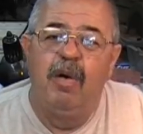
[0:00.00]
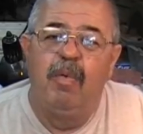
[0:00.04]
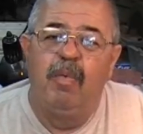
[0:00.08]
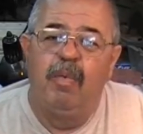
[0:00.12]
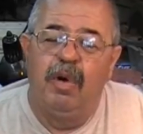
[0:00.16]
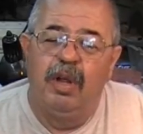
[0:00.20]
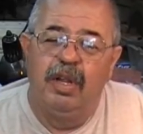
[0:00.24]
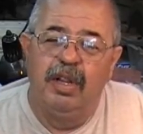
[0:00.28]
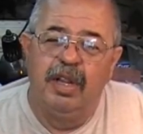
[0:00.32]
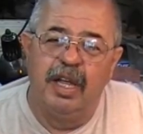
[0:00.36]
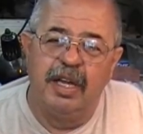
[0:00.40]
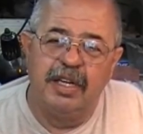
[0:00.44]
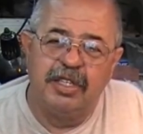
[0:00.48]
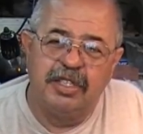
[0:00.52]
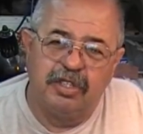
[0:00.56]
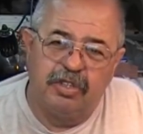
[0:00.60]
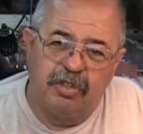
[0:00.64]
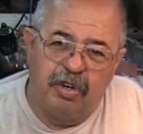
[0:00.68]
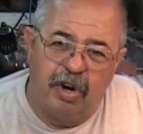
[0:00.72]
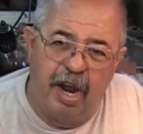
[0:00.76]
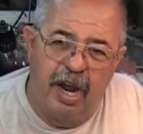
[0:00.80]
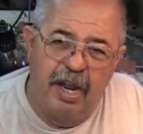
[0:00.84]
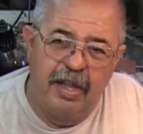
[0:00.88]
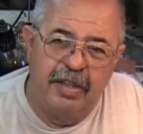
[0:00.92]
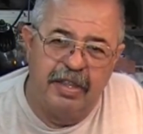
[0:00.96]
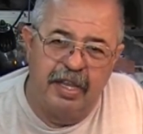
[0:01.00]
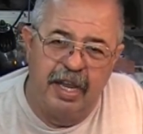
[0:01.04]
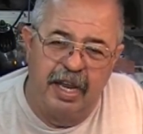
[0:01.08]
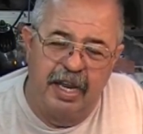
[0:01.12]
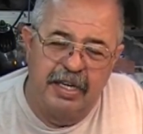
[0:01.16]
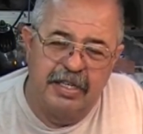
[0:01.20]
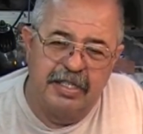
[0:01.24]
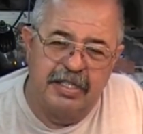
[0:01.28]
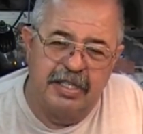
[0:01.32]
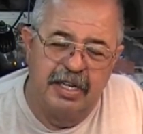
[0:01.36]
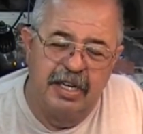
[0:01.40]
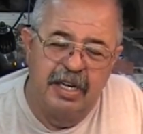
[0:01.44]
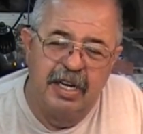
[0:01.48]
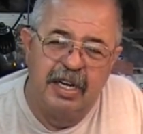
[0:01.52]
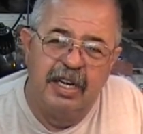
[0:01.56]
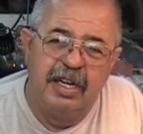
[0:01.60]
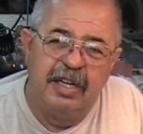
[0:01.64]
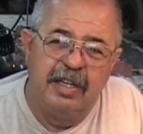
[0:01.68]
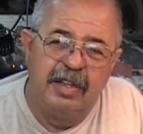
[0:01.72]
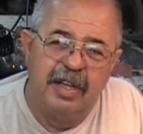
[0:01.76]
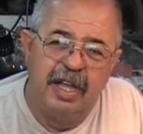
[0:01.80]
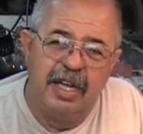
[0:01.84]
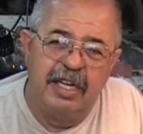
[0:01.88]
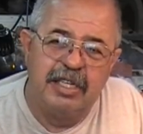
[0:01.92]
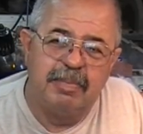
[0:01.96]
Well, let's try this.
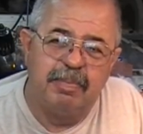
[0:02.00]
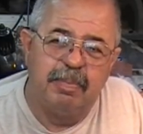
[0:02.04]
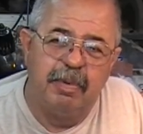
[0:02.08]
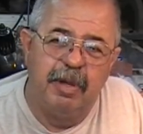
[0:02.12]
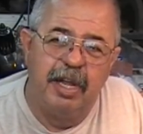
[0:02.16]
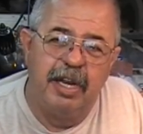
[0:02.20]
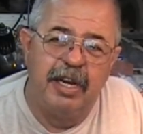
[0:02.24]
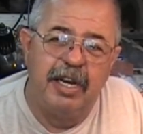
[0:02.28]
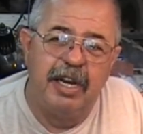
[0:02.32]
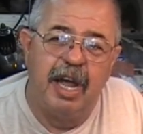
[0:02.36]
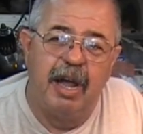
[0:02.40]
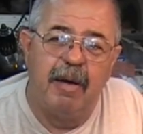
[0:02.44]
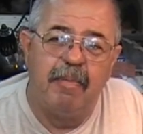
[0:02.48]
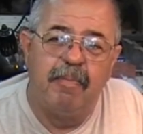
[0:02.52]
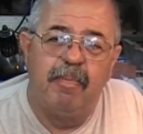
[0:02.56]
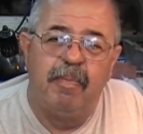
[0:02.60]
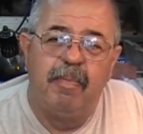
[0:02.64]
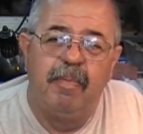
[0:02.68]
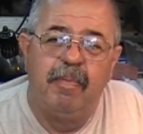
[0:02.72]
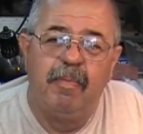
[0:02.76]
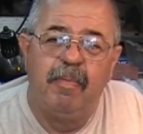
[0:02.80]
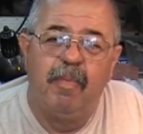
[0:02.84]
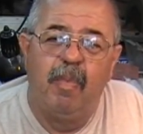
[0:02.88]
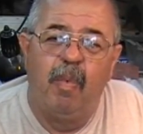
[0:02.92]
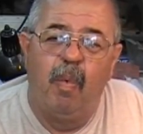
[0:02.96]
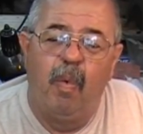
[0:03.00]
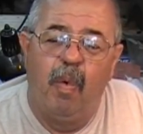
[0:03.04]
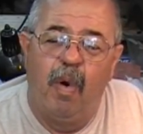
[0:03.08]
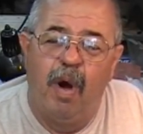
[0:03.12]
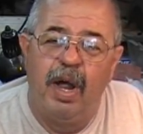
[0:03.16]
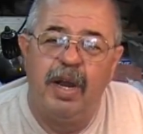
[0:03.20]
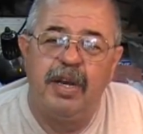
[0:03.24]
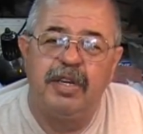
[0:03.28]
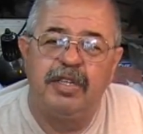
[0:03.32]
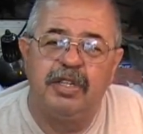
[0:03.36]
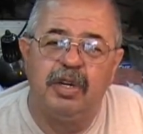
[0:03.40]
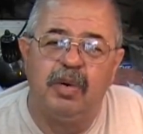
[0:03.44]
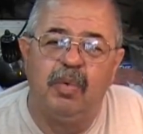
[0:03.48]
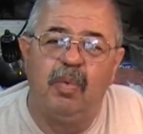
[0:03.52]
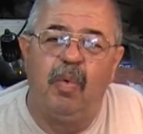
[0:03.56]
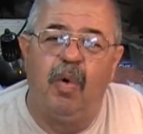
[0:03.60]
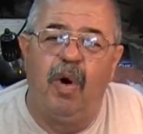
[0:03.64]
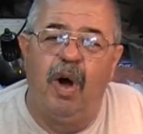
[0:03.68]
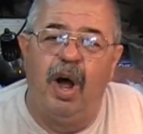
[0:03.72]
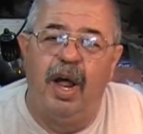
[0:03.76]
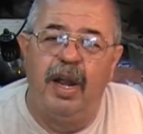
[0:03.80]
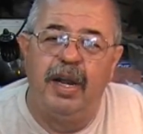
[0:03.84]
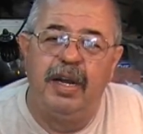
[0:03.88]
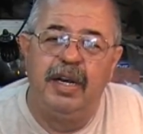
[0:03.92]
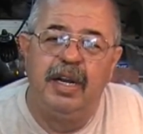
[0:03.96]
Let's blend up one to
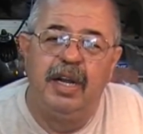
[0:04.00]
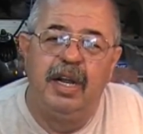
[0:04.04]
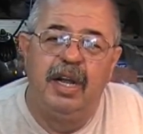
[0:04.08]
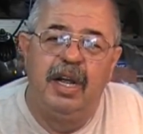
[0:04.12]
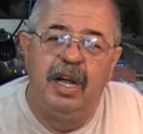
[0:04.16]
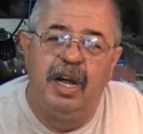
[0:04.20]
one